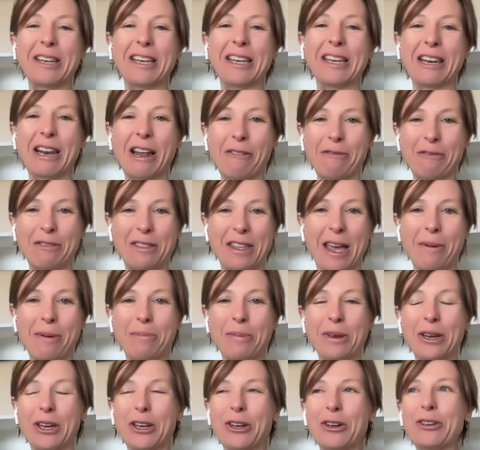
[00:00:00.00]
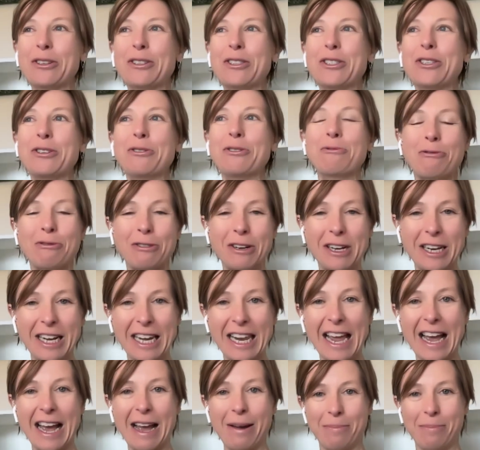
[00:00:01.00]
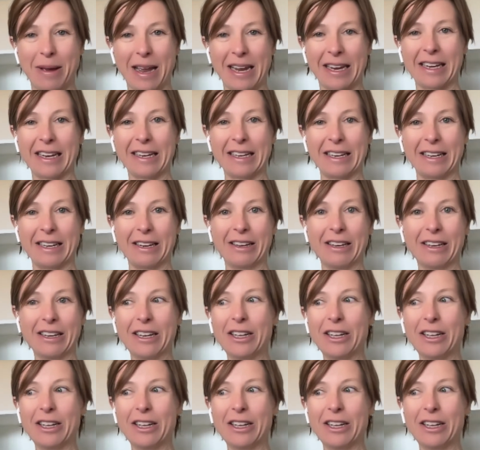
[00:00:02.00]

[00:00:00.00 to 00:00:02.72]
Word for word: love that because you really are making